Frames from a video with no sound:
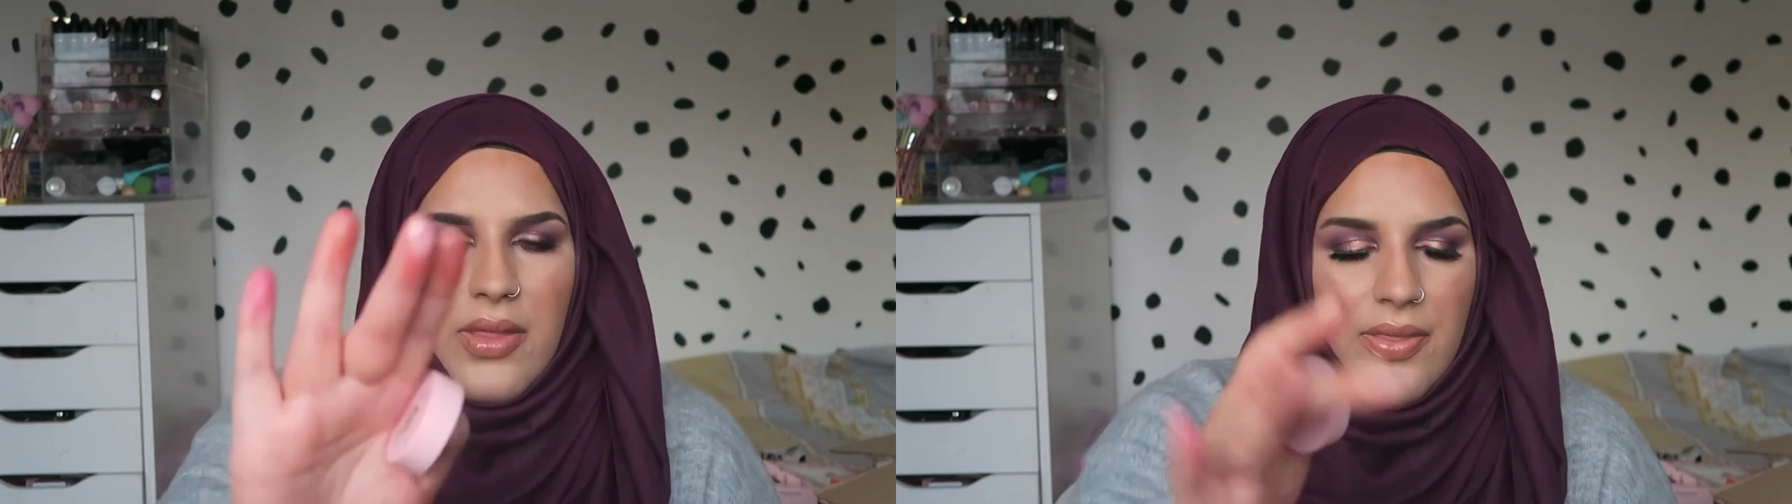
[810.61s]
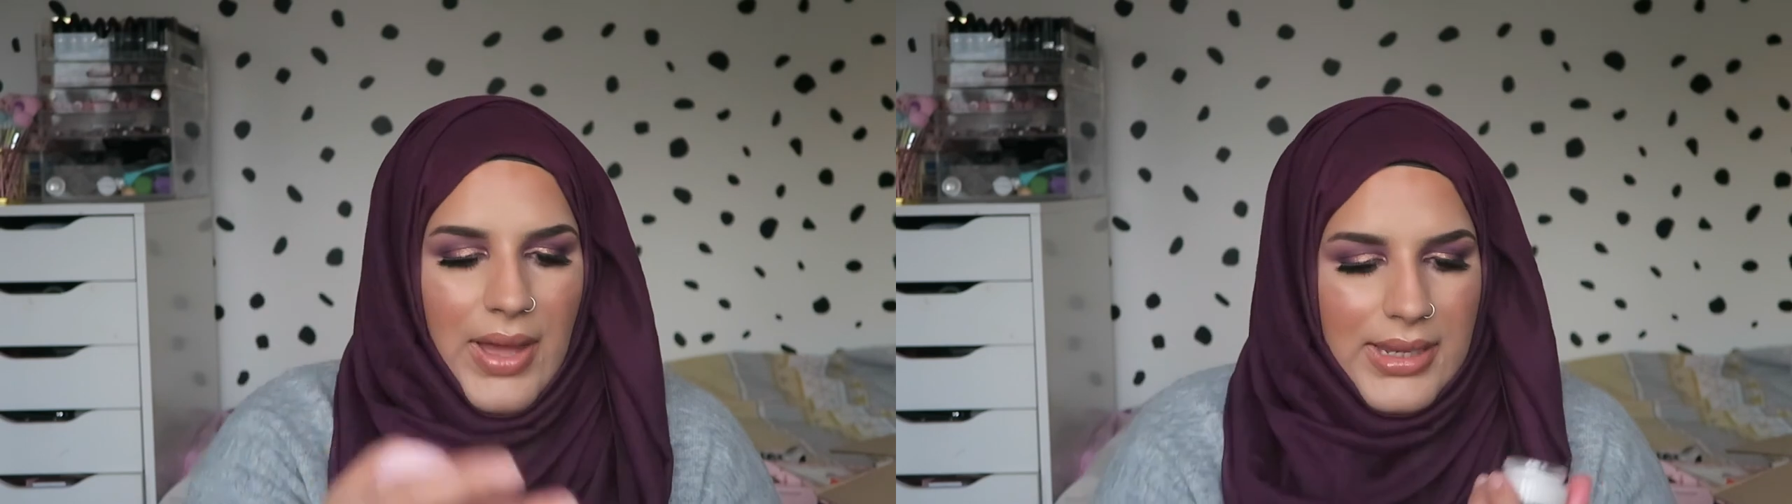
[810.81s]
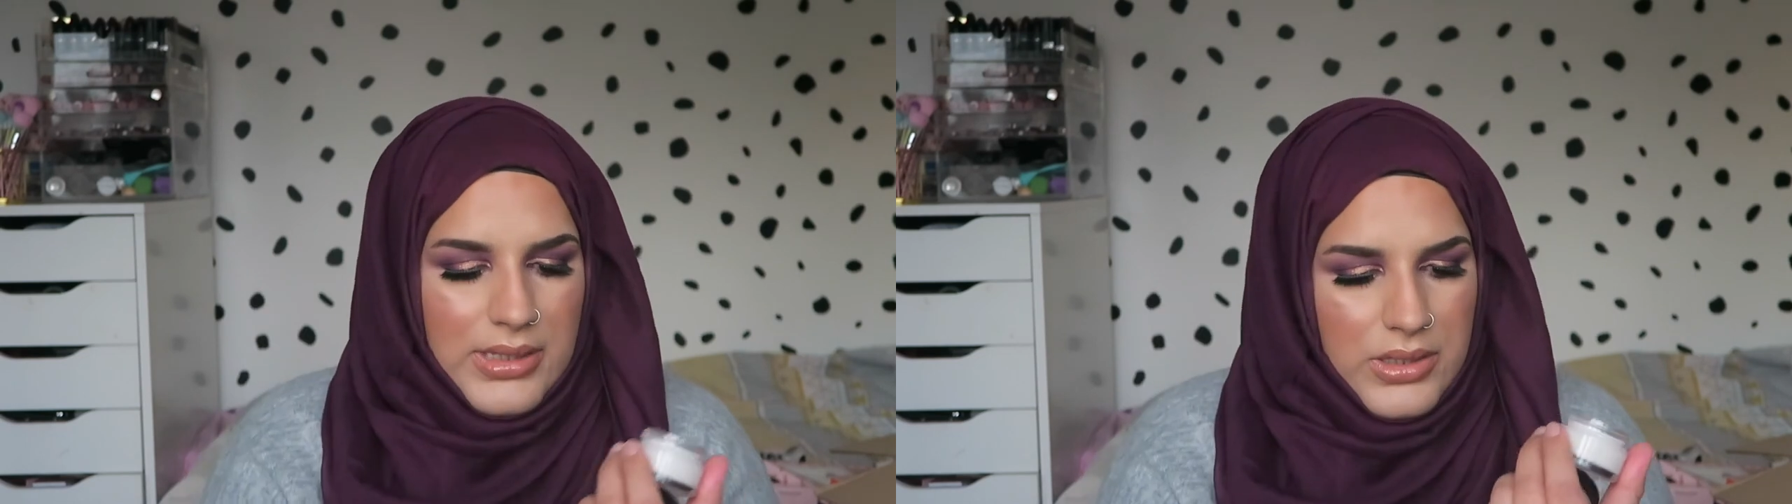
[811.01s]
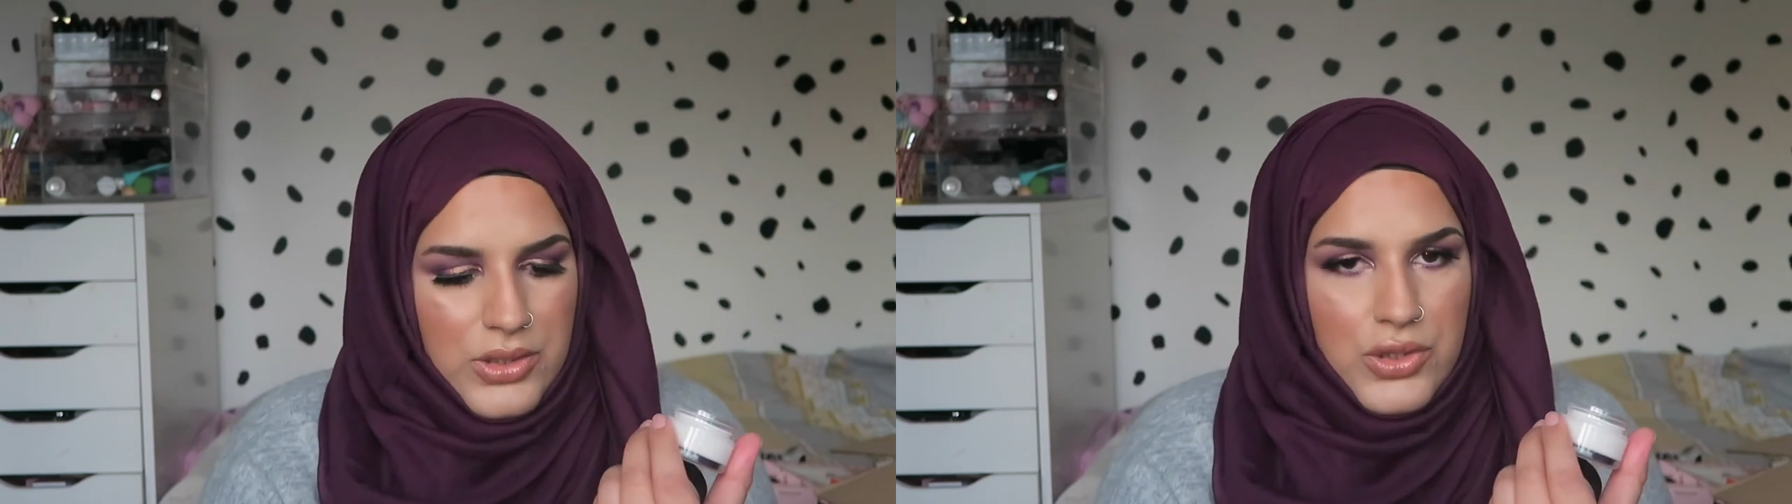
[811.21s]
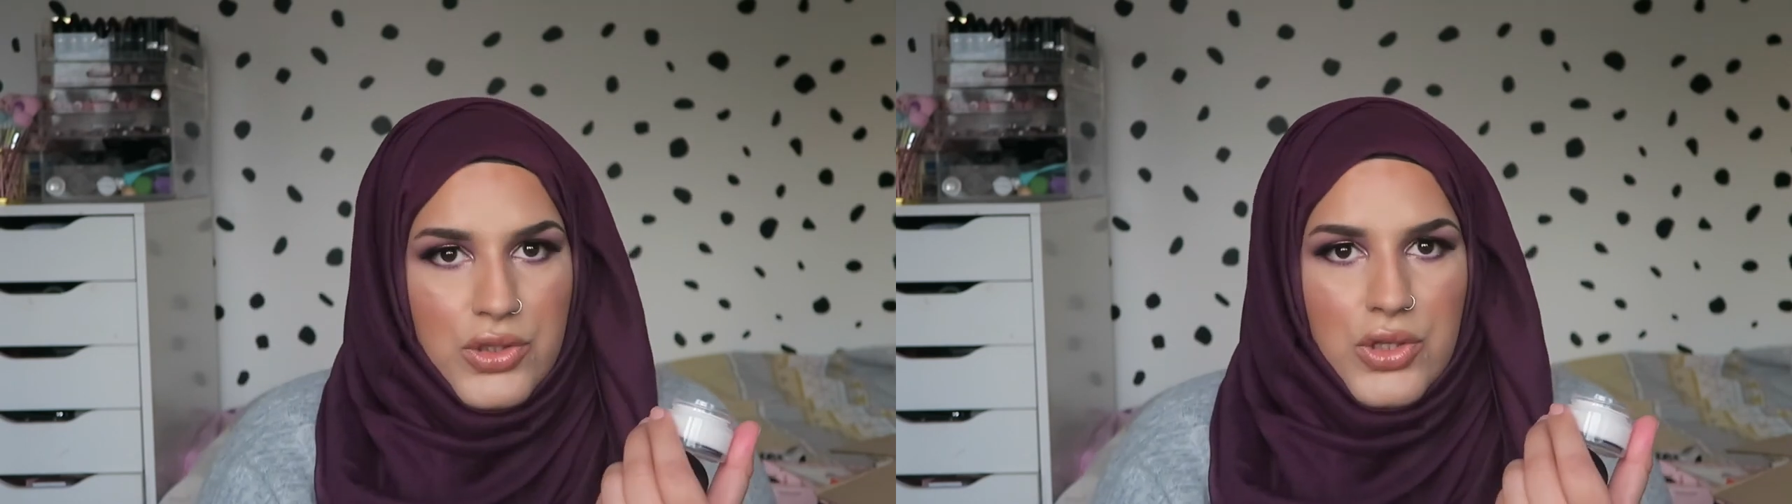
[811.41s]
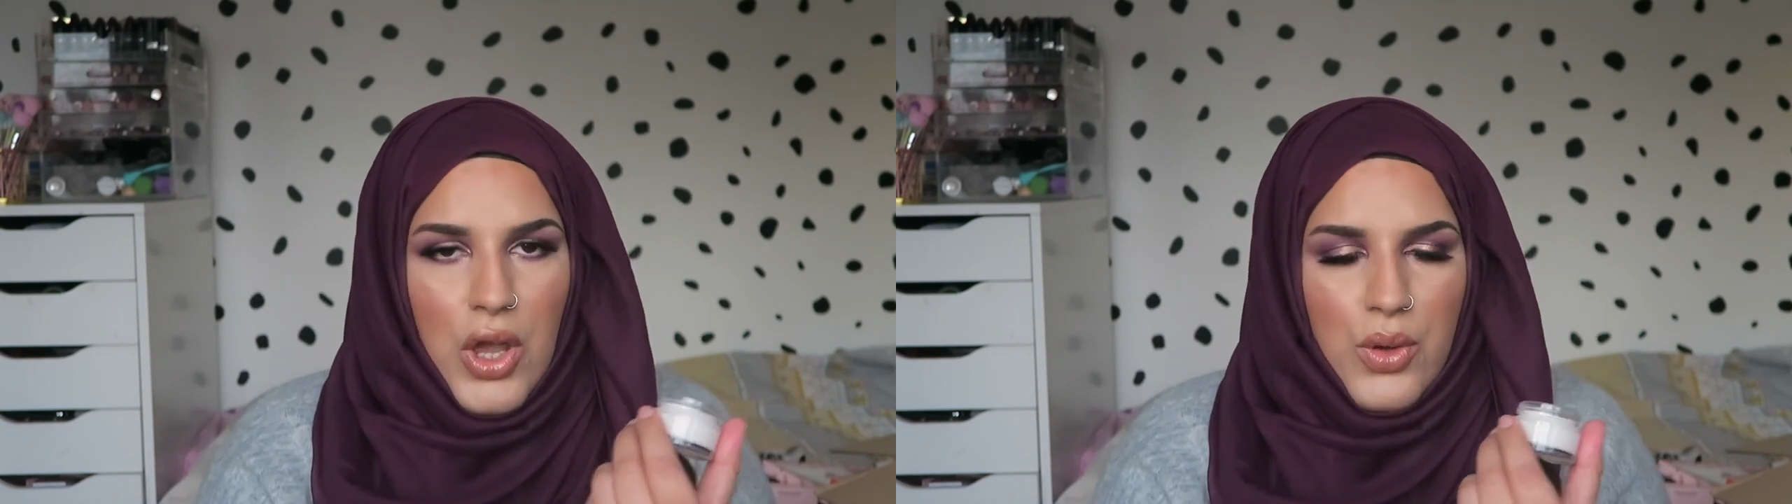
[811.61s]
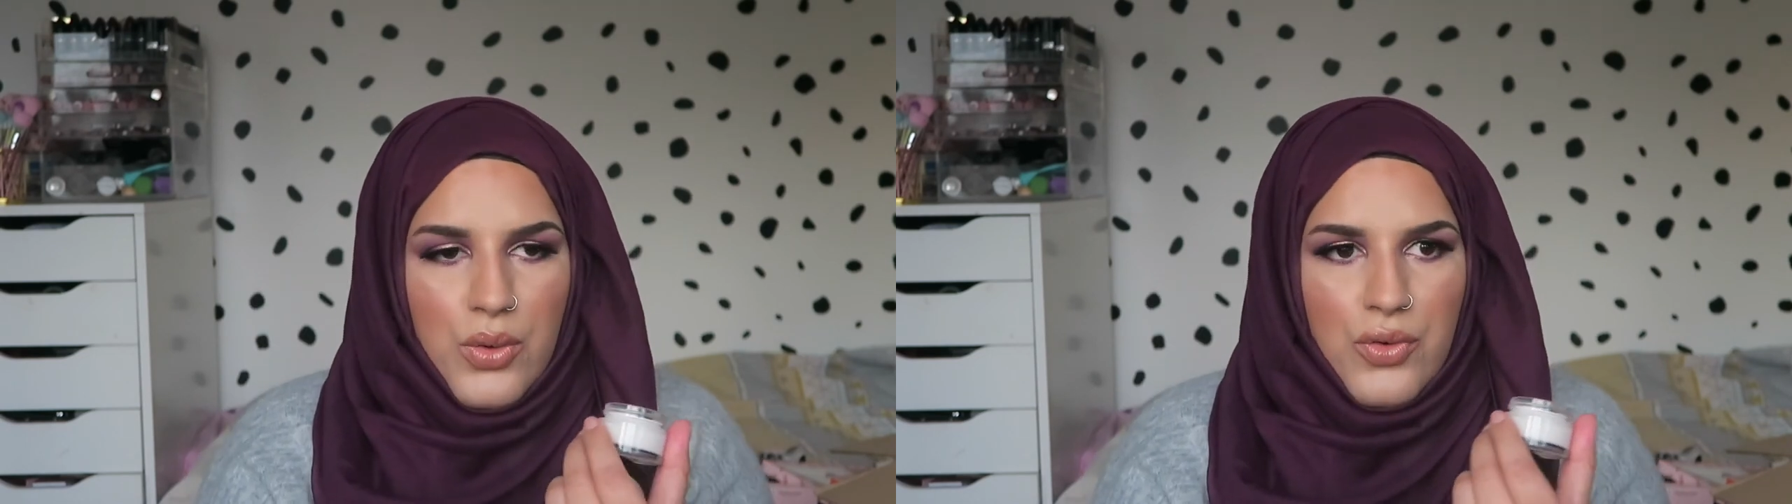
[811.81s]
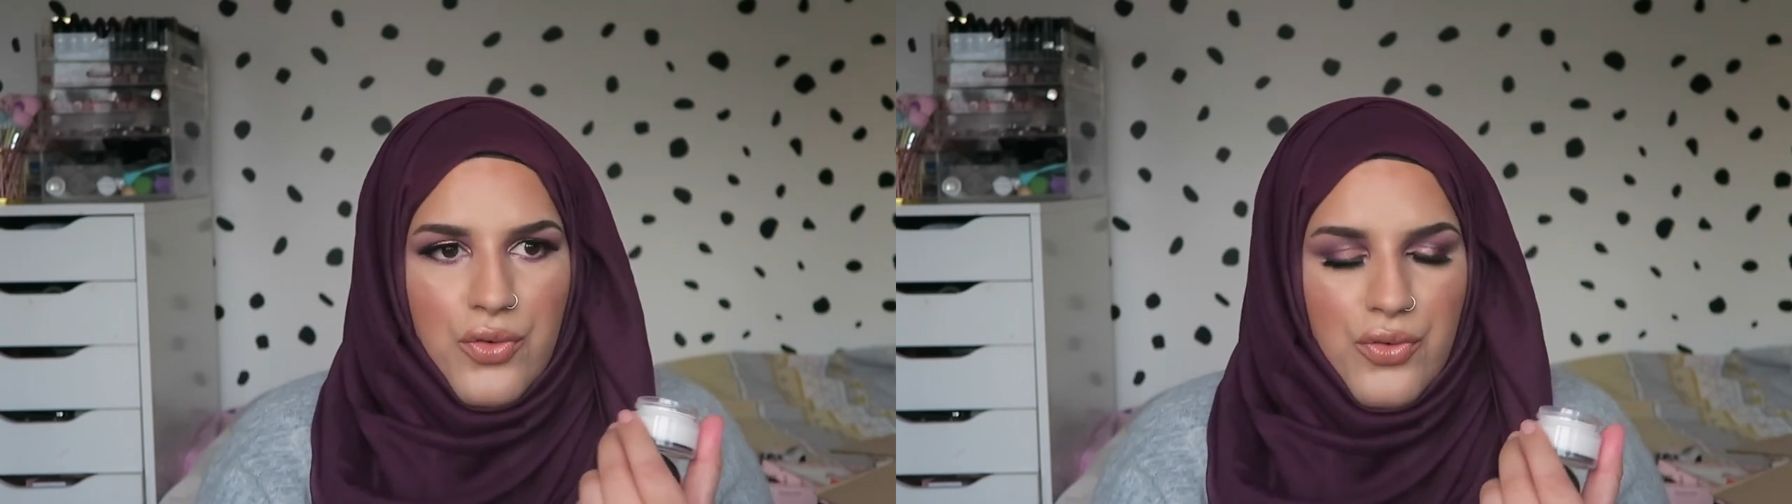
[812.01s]
that is so
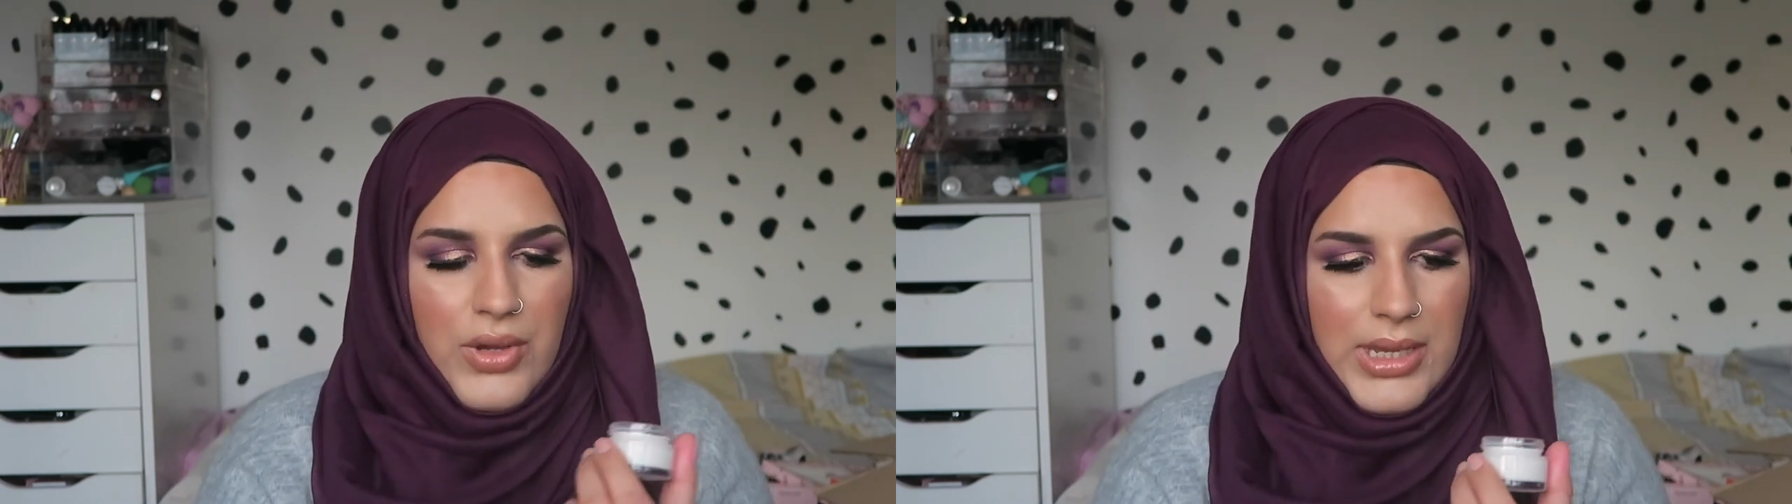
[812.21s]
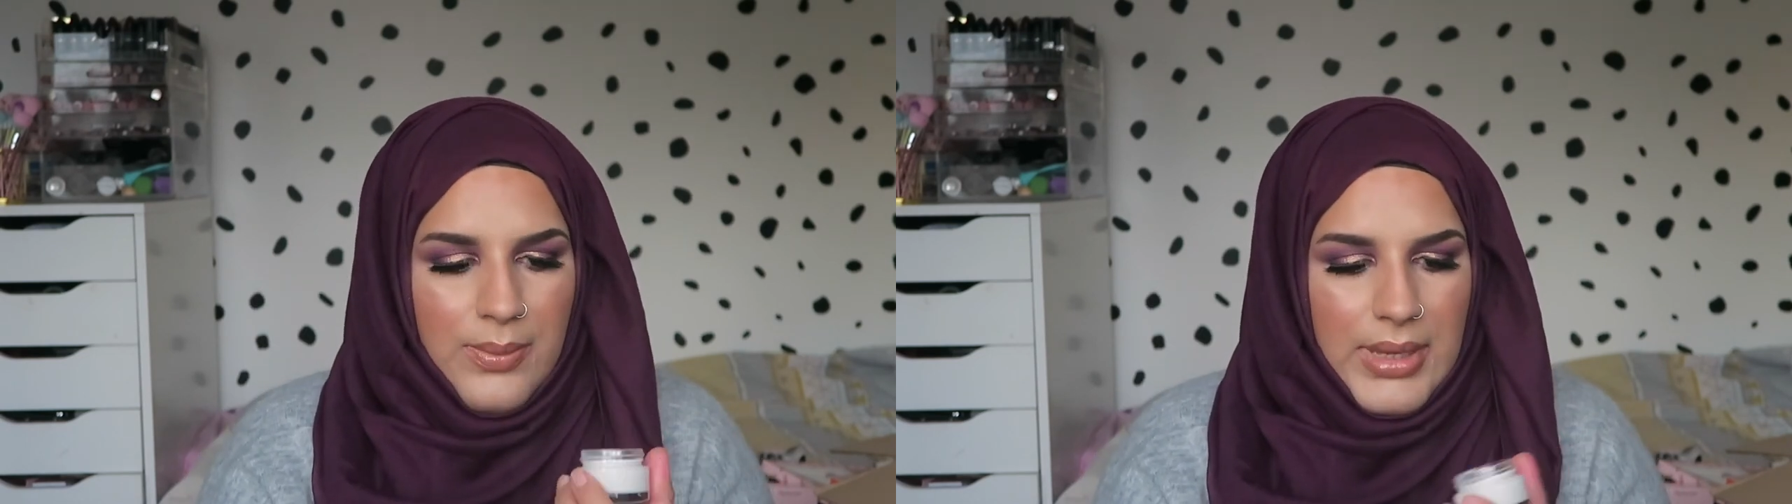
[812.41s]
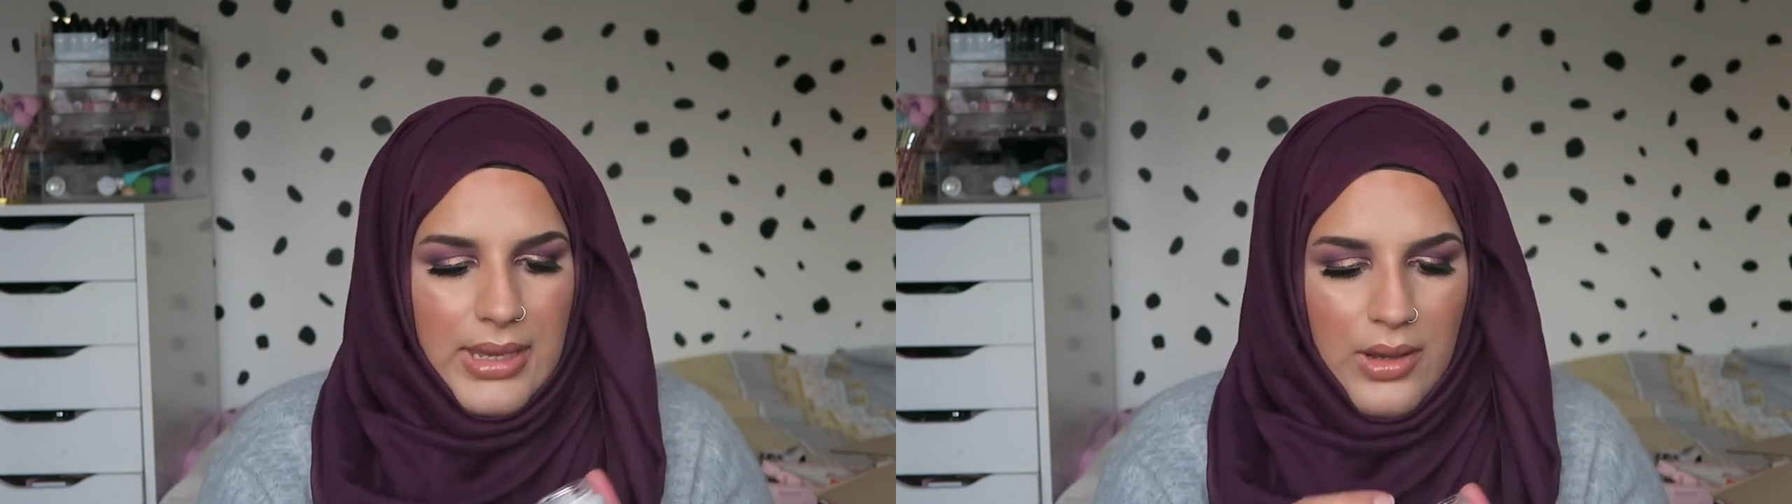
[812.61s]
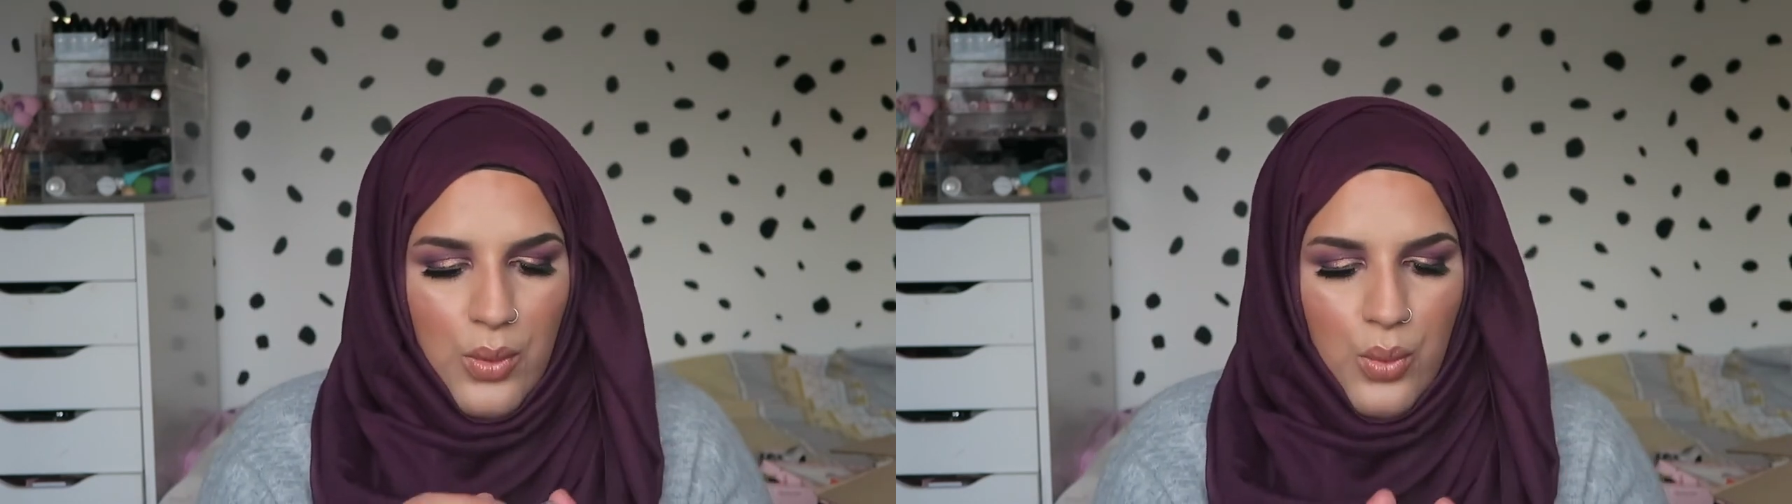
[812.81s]
creamy.